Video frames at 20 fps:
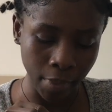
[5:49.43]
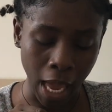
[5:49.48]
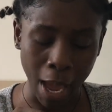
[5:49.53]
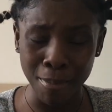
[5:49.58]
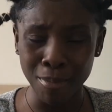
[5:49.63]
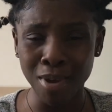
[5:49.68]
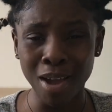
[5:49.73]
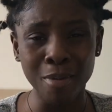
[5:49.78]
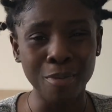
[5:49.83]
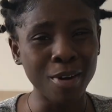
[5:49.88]

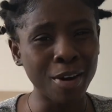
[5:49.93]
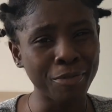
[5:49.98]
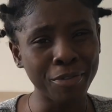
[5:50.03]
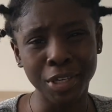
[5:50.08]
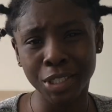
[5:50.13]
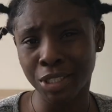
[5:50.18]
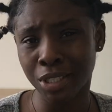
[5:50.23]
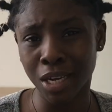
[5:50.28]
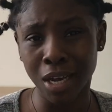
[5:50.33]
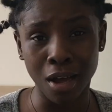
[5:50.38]
I'm not a
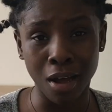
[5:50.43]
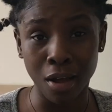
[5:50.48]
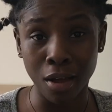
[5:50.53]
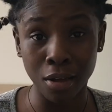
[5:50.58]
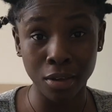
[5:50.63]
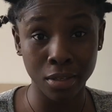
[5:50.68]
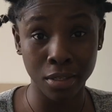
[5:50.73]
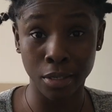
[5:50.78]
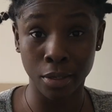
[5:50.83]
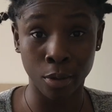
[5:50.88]

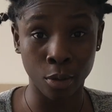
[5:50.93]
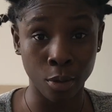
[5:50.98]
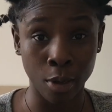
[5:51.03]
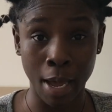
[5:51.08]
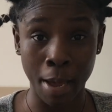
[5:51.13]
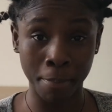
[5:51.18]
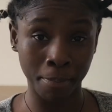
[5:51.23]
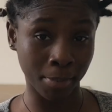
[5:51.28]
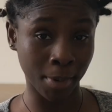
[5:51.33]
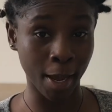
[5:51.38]
professional, so
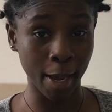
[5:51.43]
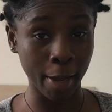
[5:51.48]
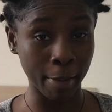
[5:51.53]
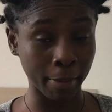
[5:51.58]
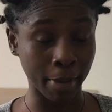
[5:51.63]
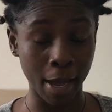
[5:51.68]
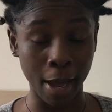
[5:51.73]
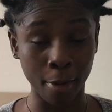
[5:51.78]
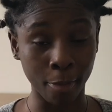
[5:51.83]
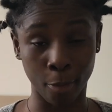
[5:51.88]

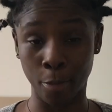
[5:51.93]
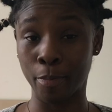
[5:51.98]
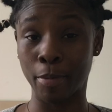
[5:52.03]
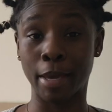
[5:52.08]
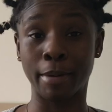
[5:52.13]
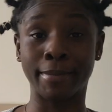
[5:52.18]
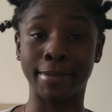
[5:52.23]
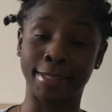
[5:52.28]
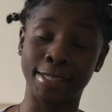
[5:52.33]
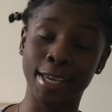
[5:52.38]
I won't
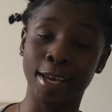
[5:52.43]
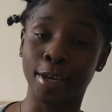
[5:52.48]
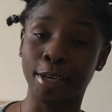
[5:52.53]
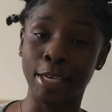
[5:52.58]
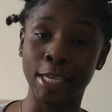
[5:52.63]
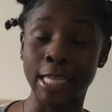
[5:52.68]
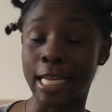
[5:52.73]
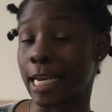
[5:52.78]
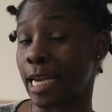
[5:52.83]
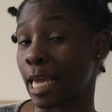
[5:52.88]
be able to tell
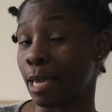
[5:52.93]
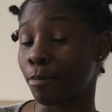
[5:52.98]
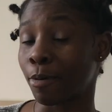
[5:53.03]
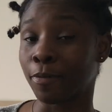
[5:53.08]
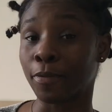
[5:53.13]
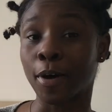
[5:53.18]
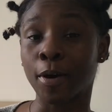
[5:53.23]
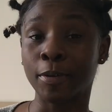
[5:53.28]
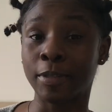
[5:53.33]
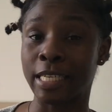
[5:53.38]
you the name
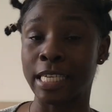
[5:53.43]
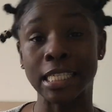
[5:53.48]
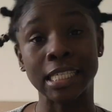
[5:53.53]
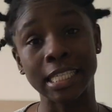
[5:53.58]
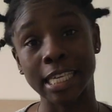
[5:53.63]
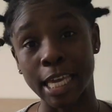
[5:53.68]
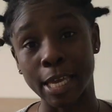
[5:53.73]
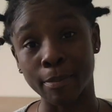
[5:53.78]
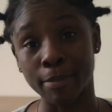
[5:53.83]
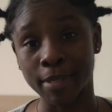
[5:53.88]
of all these
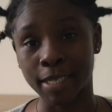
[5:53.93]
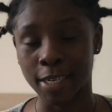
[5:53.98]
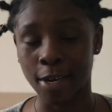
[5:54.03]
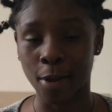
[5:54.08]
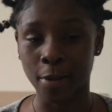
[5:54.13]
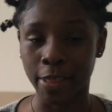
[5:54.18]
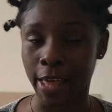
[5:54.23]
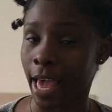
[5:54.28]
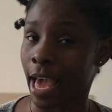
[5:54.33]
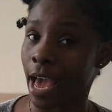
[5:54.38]
scenes and
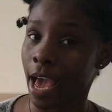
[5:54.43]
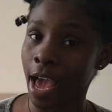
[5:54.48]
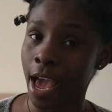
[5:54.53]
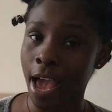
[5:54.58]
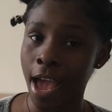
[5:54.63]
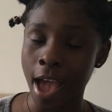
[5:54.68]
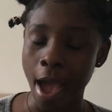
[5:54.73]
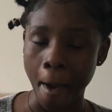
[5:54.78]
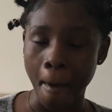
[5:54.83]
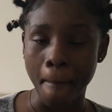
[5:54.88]
all that.
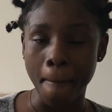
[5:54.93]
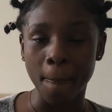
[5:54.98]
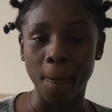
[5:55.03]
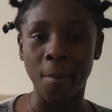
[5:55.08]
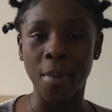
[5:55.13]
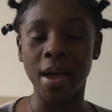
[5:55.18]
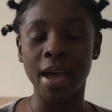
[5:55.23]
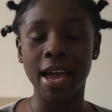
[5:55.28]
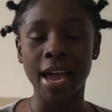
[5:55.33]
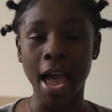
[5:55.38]

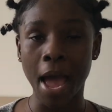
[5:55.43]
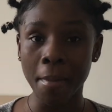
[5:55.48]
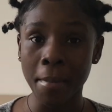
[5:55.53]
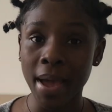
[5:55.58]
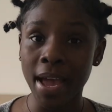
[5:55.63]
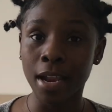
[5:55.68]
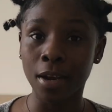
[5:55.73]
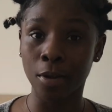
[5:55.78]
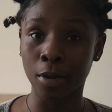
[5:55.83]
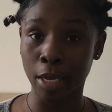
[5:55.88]
But I
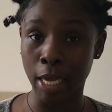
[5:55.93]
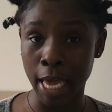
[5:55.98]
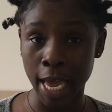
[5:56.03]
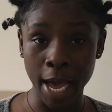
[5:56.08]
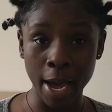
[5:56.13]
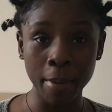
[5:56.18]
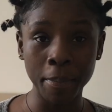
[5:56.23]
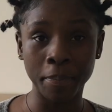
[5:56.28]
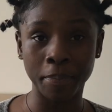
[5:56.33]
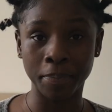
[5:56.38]
might look it
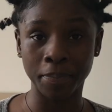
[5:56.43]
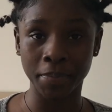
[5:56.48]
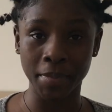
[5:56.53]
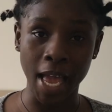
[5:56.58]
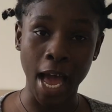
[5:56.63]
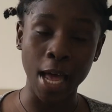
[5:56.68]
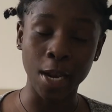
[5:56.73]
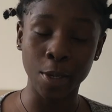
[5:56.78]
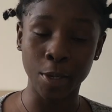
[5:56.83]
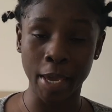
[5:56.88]
up.
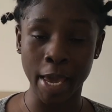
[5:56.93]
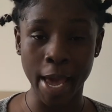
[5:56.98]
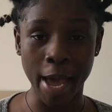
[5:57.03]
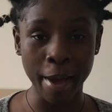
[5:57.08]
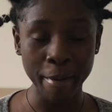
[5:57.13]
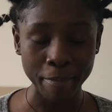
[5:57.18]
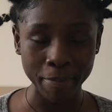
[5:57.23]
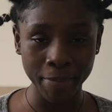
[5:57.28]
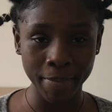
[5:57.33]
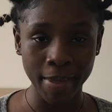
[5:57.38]
I'll look it
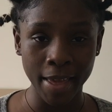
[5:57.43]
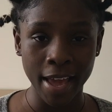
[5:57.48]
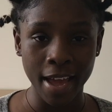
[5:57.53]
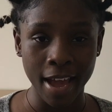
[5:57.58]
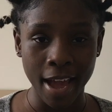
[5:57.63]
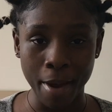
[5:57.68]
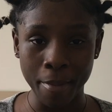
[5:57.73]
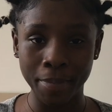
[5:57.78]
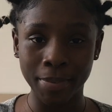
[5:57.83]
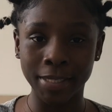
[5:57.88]
up
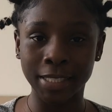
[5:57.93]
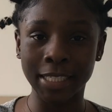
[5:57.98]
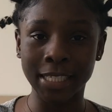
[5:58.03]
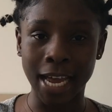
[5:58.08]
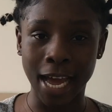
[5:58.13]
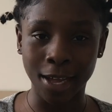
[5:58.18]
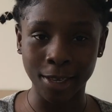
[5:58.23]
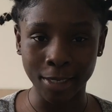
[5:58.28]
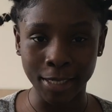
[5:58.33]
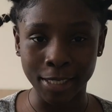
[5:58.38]
and put it
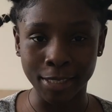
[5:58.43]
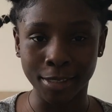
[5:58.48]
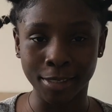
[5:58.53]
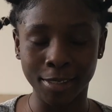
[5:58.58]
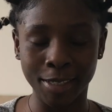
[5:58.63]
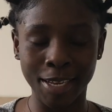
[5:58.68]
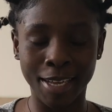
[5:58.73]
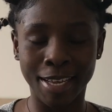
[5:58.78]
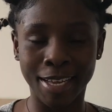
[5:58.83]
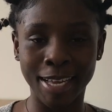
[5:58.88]
down
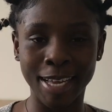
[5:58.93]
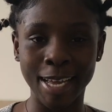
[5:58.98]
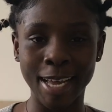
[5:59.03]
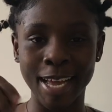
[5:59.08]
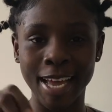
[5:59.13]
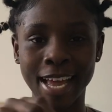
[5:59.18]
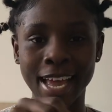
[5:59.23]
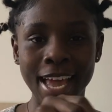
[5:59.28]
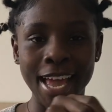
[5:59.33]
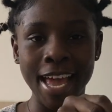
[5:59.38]

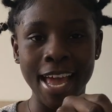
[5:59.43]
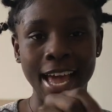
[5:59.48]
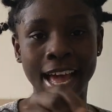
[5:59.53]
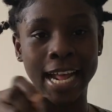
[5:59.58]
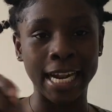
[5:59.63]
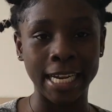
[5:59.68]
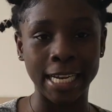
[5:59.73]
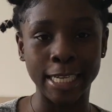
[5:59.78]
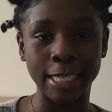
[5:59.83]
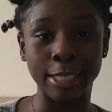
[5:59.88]

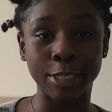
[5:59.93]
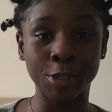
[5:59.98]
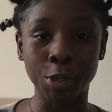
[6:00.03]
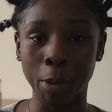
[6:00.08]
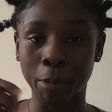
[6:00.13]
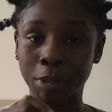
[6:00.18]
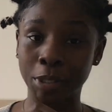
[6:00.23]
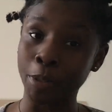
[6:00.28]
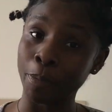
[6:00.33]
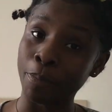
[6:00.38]
in the
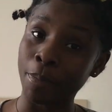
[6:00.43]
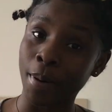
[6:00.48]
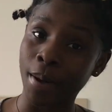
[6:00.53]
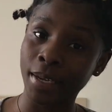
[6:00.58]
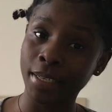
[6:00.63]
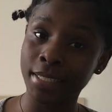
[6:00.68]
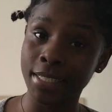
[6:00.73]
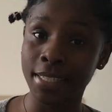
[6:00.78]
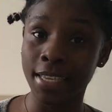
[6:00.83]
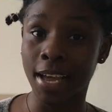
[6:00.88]
description
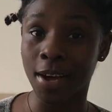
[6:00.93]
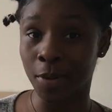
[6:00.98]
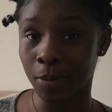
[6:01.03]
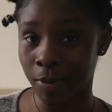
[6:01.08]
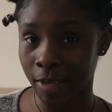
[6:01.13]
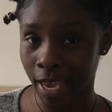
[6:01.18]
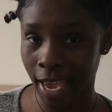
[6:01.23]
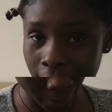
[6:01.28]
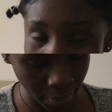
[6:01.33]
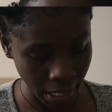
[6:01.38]
box.
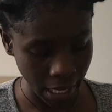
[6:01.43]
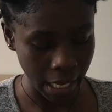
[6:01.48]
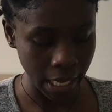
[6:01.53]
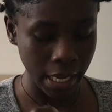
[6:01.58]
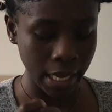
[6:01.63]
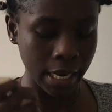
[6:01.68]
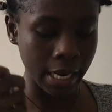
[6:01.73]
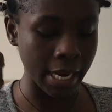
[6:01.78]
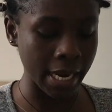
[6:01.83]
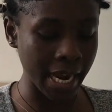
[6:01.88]
Okay?
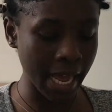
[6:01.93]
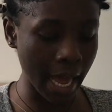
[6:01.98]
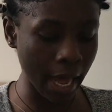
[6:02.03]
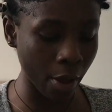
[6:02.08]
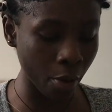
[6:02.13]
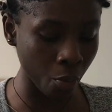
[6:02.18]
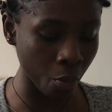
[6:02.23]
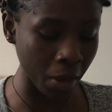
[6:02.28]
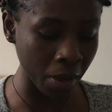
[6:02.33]
Now